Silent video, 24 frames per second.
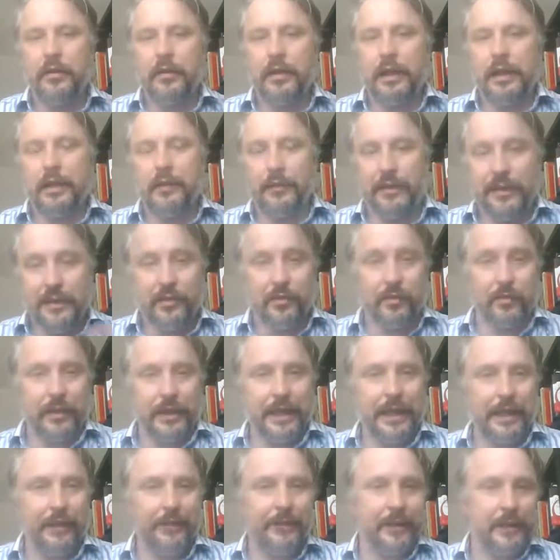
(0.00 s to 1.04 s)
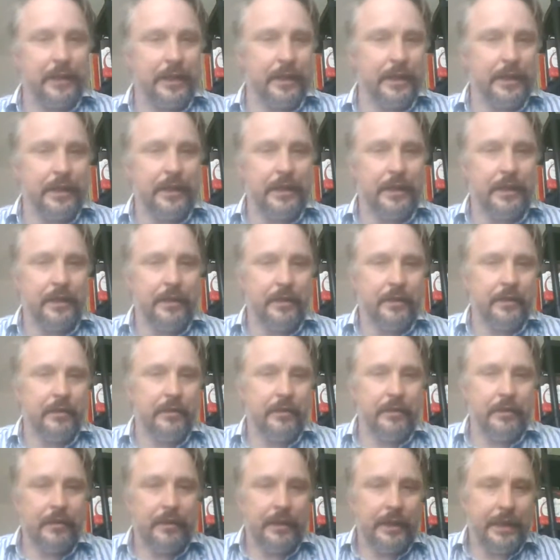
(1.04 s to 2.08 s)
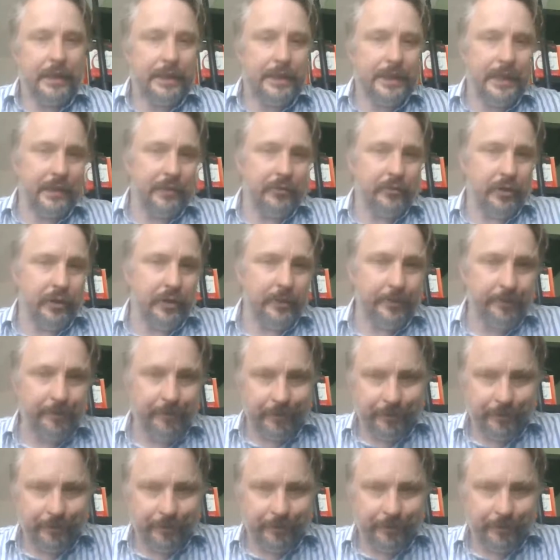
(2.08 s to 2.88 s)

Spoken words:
how we saw the characters and etc.